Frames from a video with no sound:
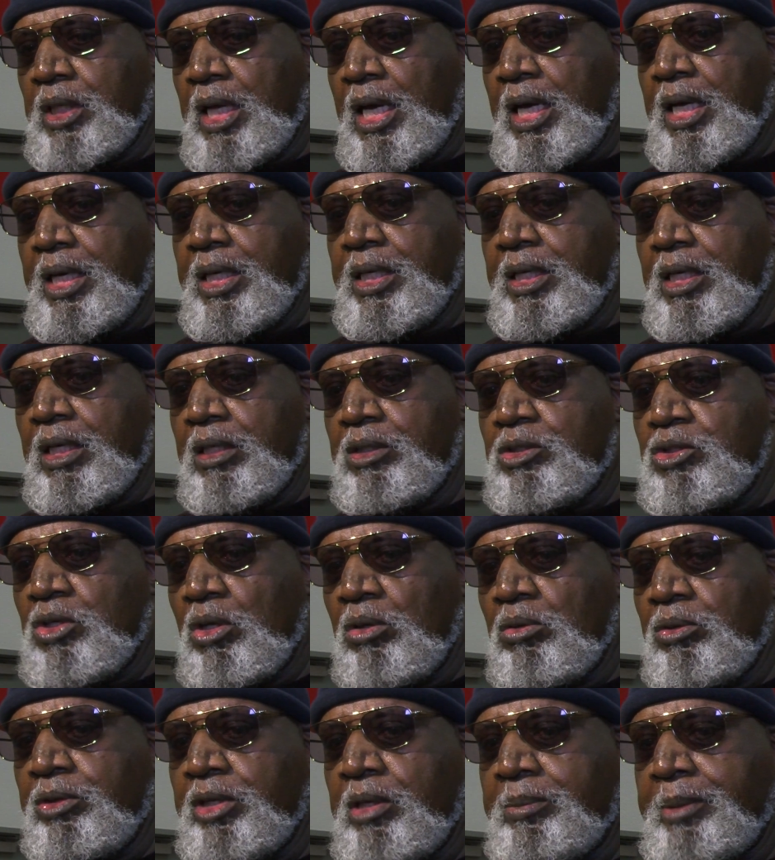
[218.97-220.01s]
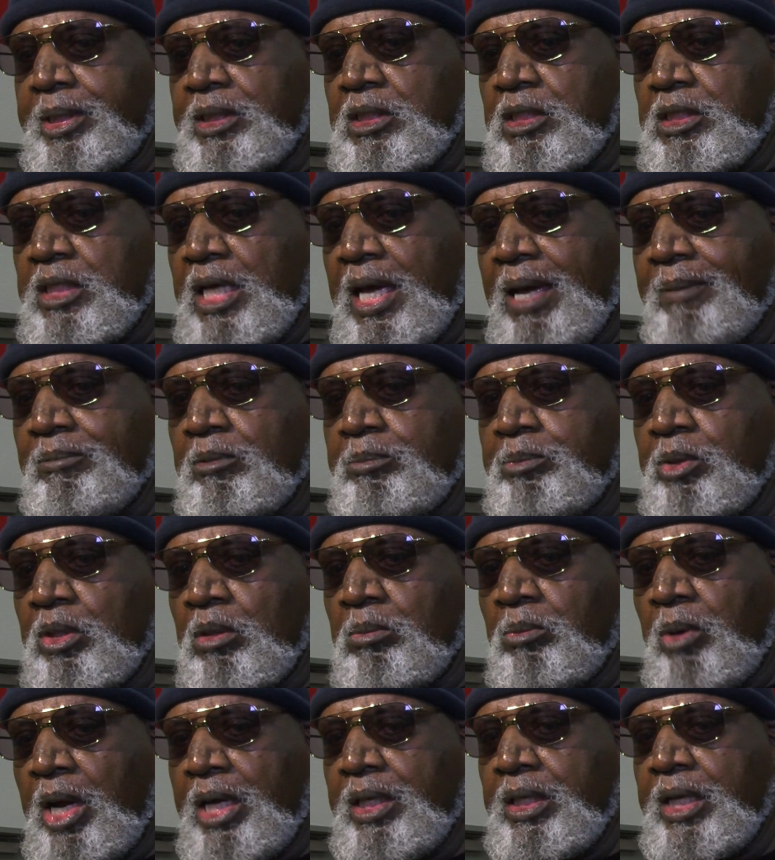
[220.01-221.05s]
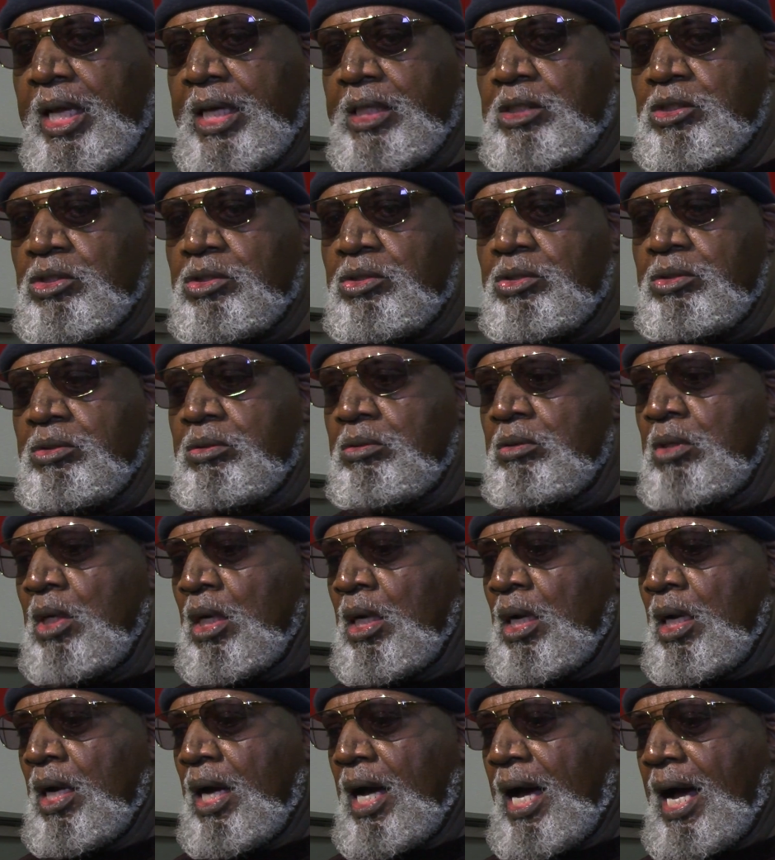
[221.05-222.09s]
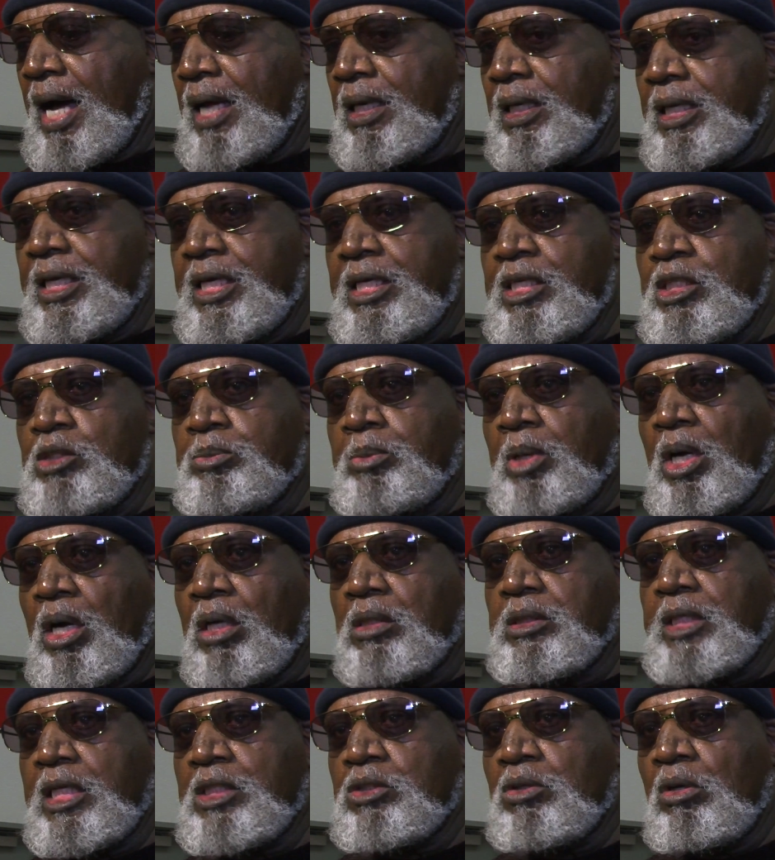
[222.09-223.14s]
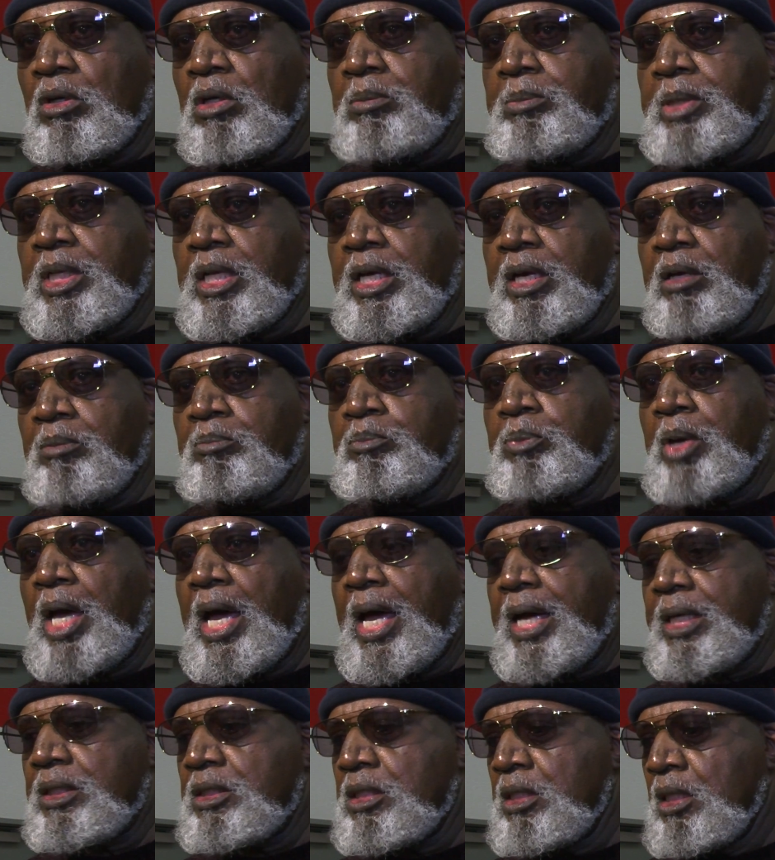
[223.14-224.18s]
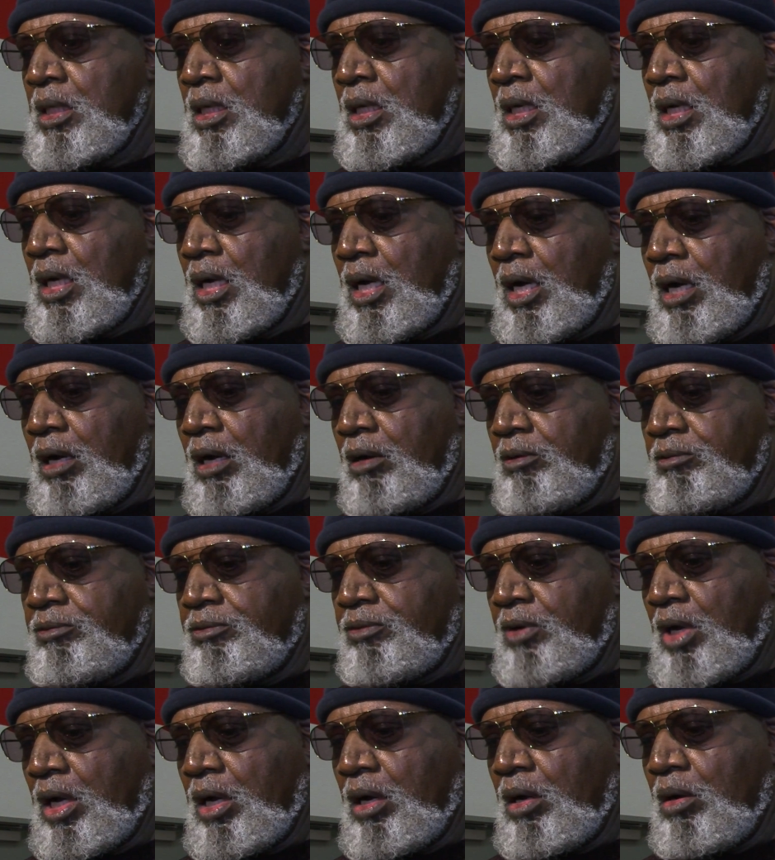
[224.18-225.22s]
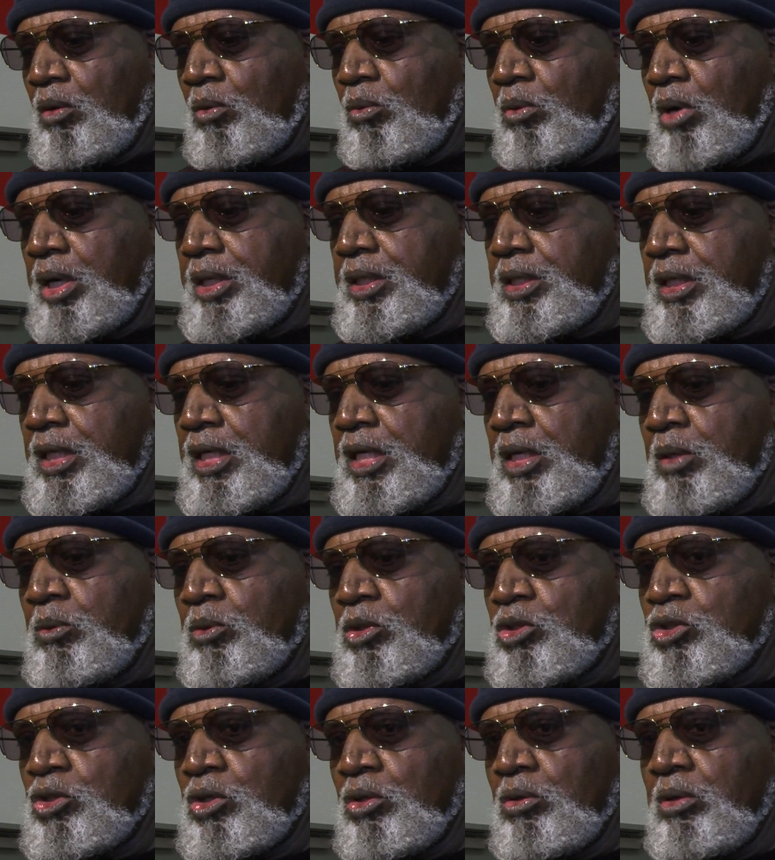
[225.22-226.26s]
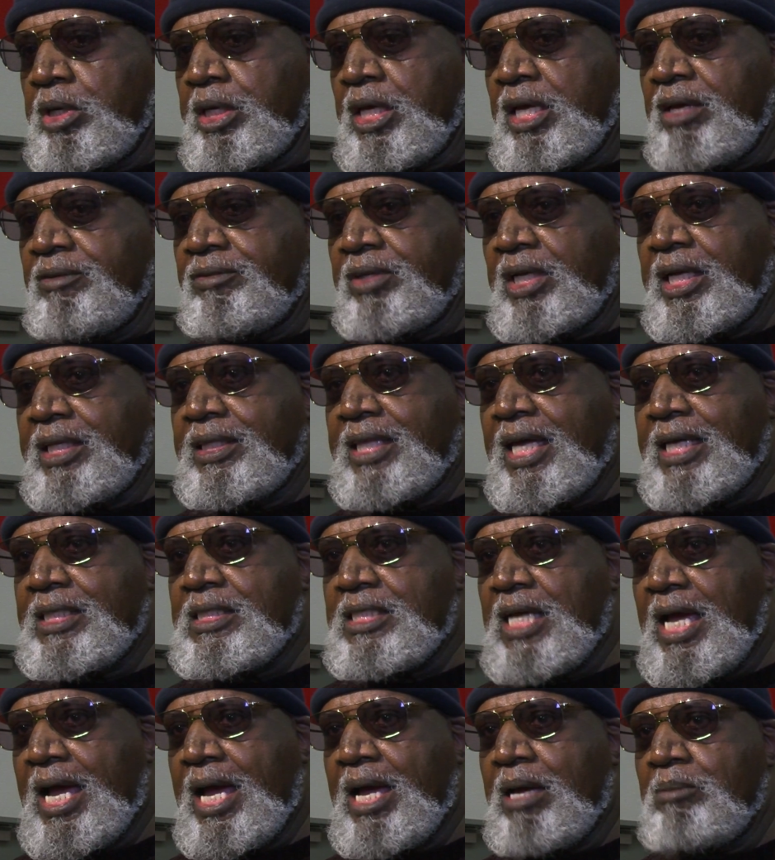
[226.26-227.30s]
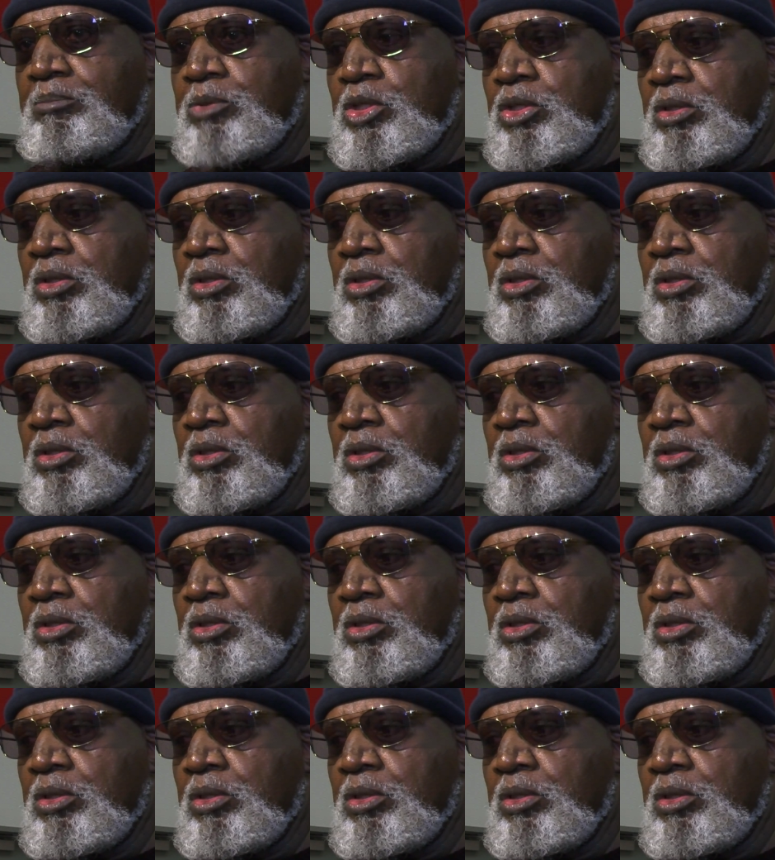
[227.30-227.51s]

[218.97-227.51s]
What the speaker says: And I told them at the time to put them right next to Ali's because that's going to be the impact of what he was doing even at that time.